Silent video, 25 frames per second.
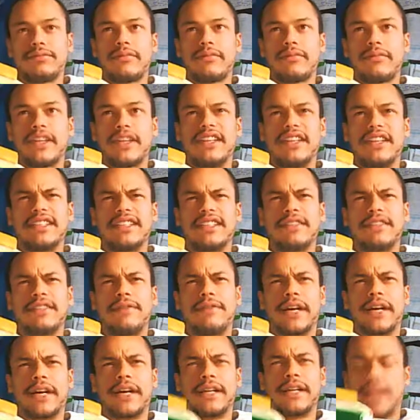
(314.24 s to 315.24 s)
Unless it's a
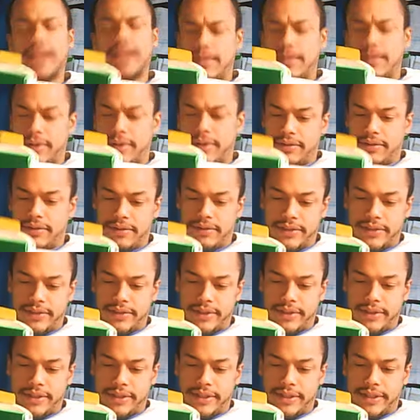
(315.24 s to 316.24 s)
fucking typo.
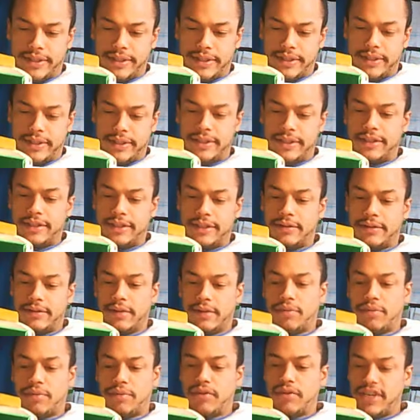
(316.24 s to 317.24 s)
Well, the
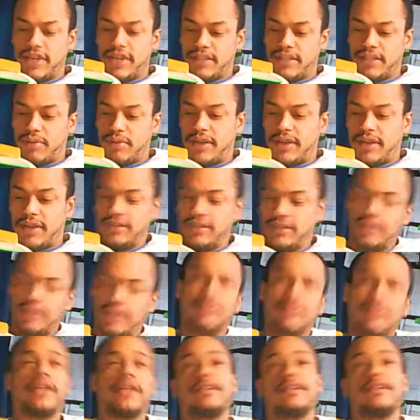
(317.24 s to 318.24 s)
protracted postulate
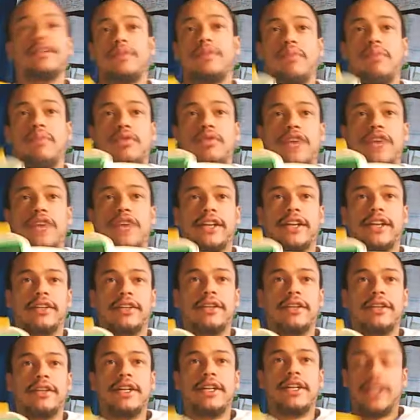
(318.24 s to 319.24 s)
really is for protractor.
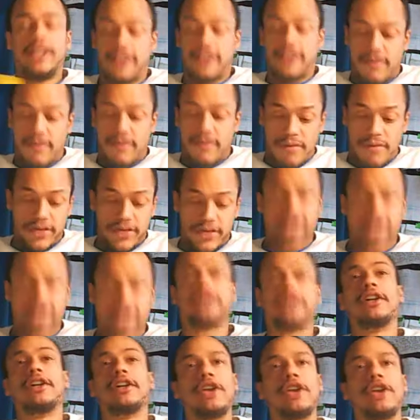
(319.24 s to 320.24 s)
Unless you have a
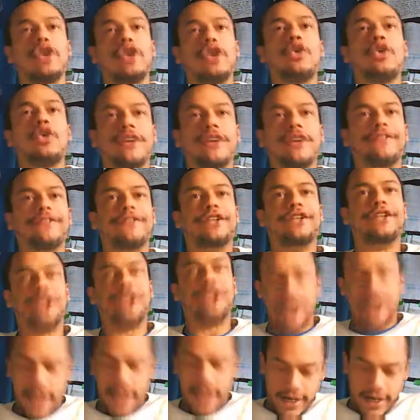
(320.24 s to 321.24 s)
protractor, who gives a
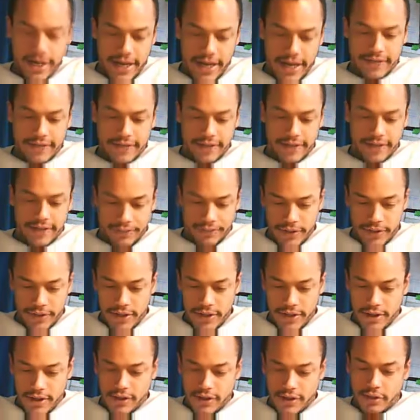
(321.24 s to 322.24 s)
shit? Next thing,
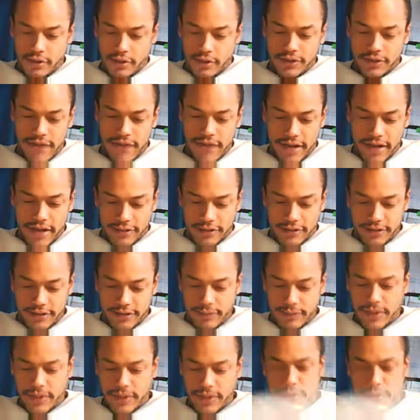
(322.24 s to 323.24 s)
congruence of angles.
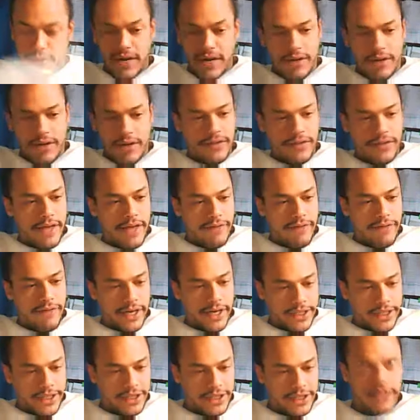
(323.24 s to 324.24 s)
We went over that
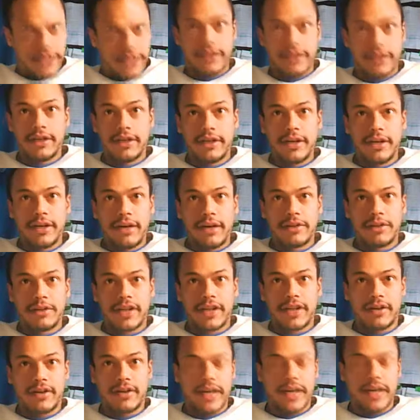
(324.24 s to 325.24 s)
fucking shit. How much
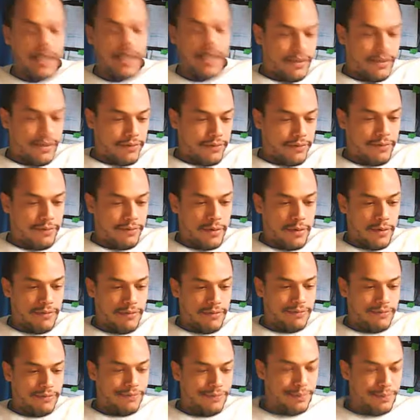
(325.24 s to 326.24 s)
time do I got left? 4
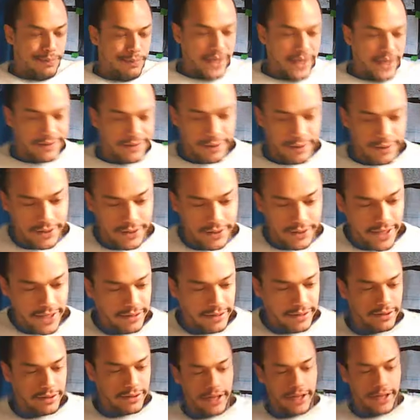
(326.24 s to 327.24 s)
minutes, 30
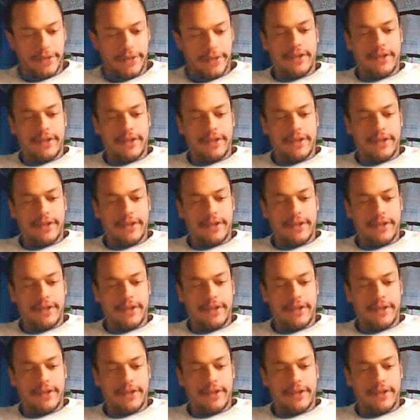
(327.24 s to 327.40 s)
seconds? Okay.